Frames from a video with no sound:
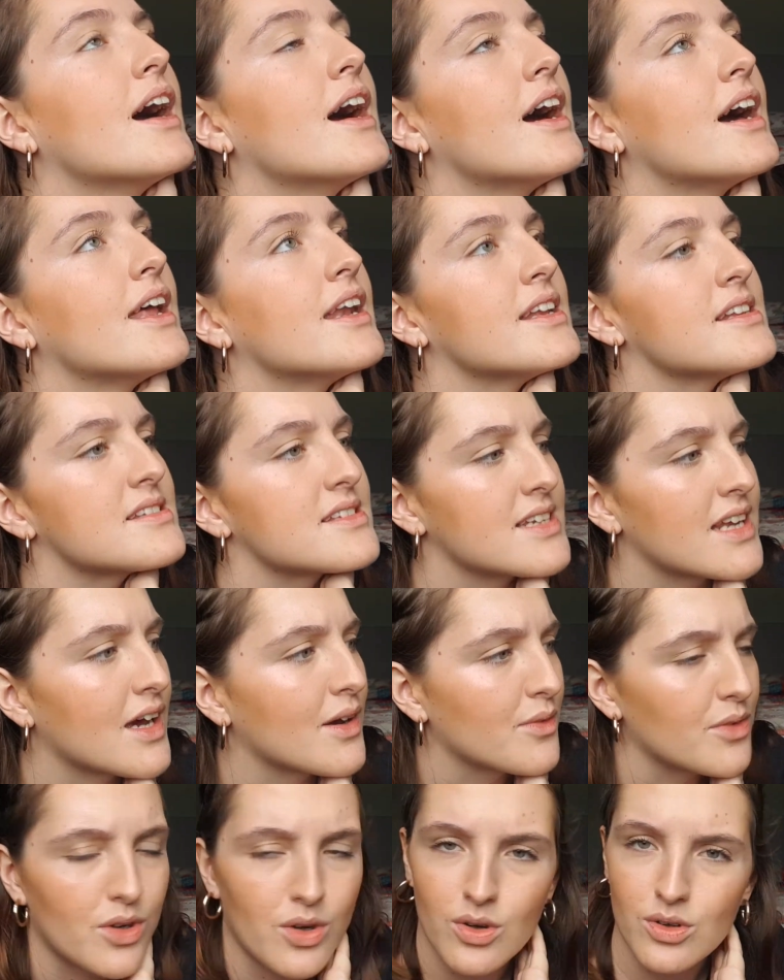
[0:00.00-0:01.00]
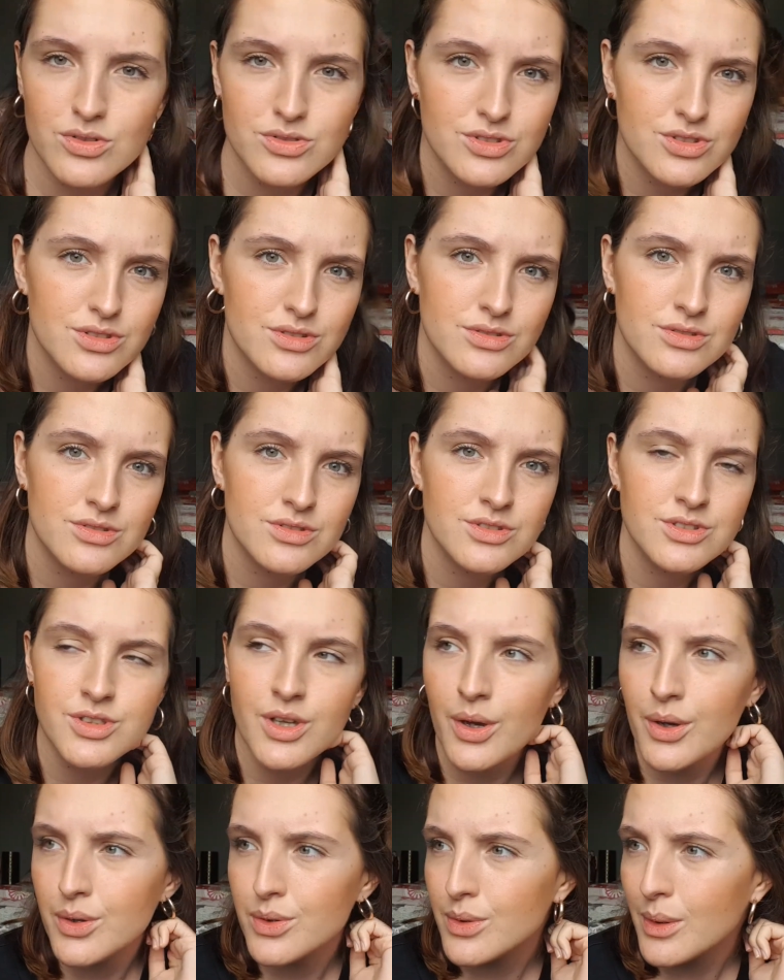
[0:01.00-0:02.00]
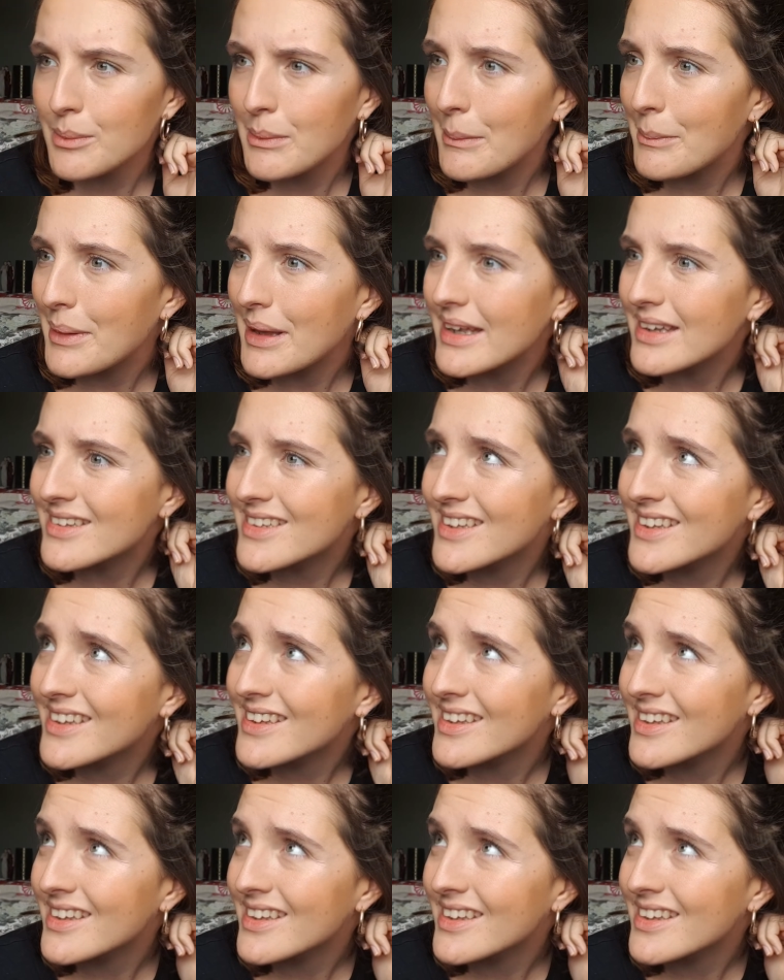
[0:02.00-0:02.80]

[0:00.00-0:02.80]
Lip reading: and it's now not, so I'm a bit